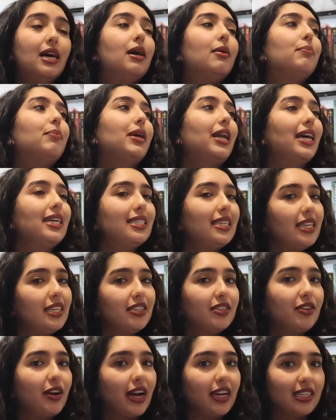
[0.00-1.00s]
but I say
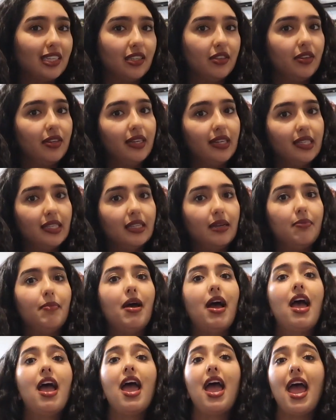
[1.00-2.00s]
Zoroastrianism,
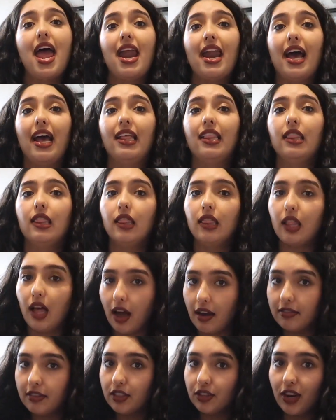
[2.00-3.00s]
and I
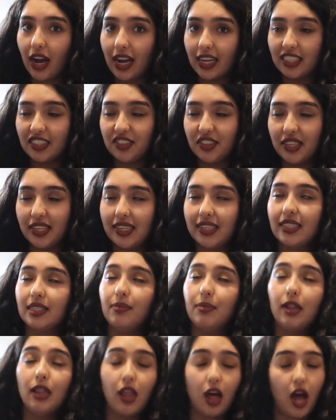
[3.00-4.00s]
love Zoroastrianism
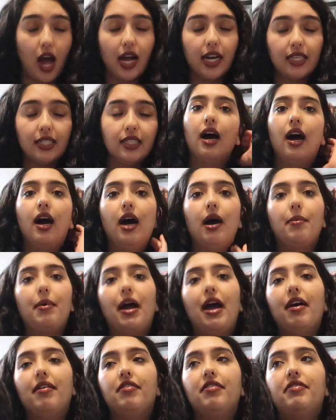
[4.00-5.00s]
a lot. I
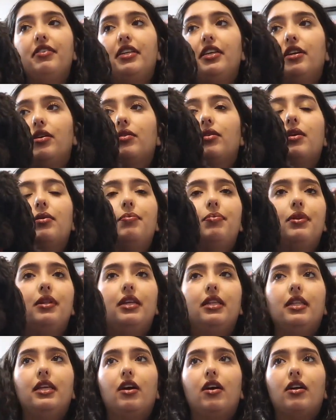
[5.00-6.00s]
have a video
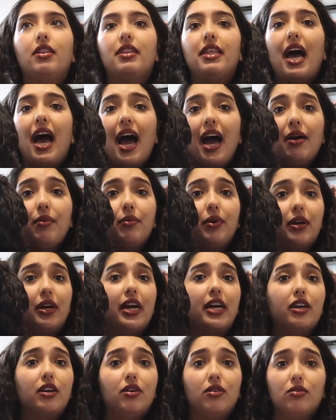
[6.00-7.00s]
completely on that where I
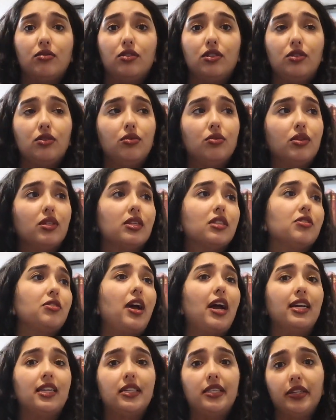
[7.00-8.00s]
go do the
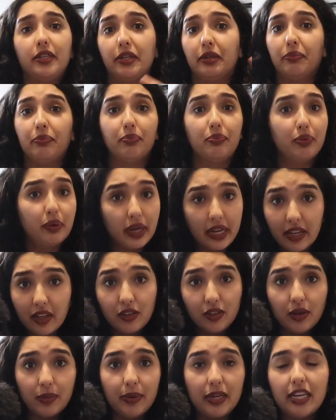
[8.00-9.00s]
Zoroastrian
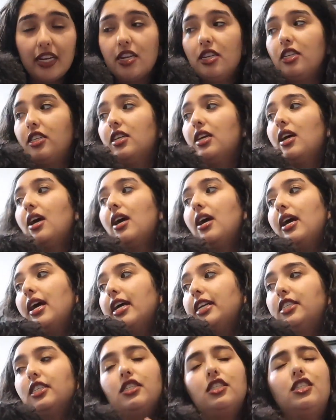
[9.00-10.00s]
pilgrimage.
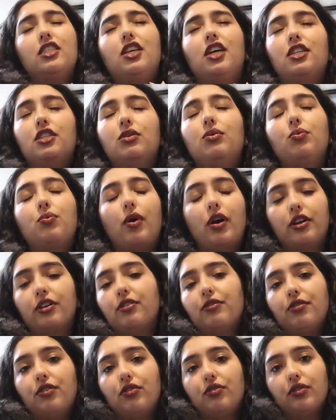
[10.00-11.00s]
It's just such a
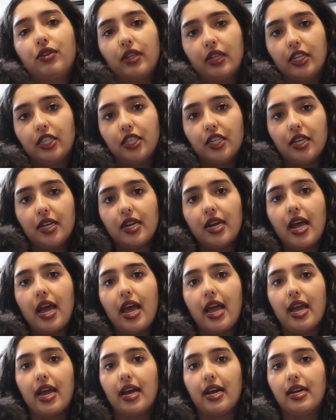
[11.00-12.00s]
wonderful religion,
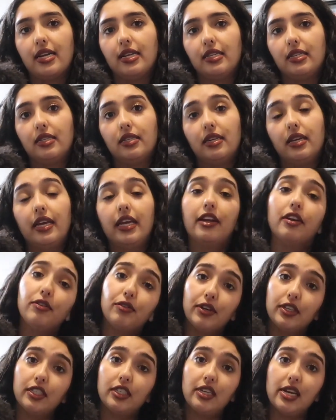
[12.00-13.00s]
and it
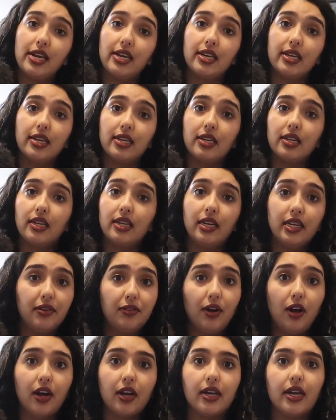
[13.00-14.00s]
originated in
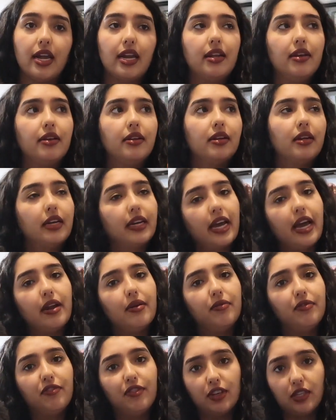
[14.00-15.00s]
Iran, and it, again,
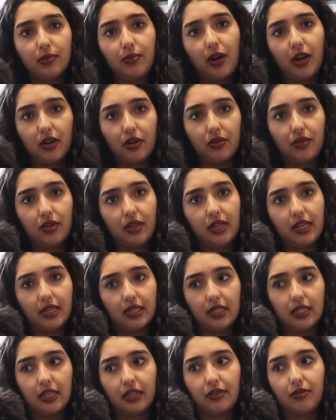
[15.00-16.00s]
first
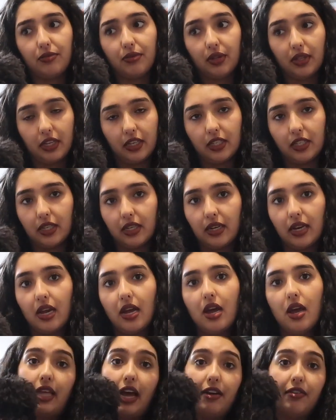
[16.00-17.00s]
monotheistic religion.
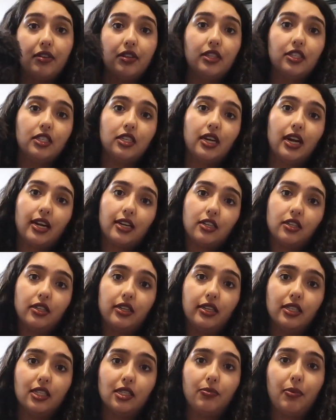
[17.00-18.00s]
That religion actually
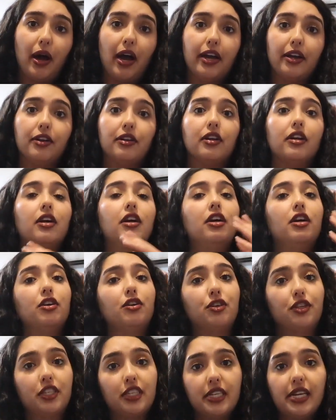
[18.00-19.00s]
inspired
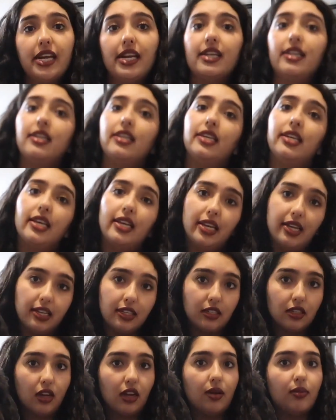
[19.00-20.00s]
Christianity,
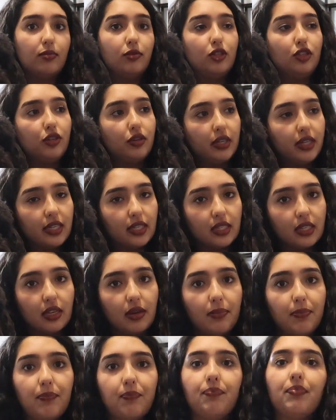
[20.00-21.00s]
Islam,
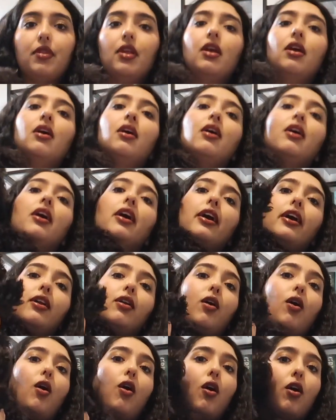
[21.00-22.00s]
Judaism, and
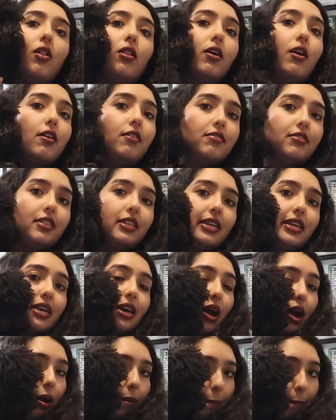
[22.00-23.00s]
all of the
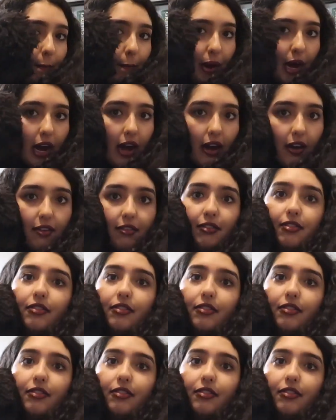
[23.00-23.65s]
above.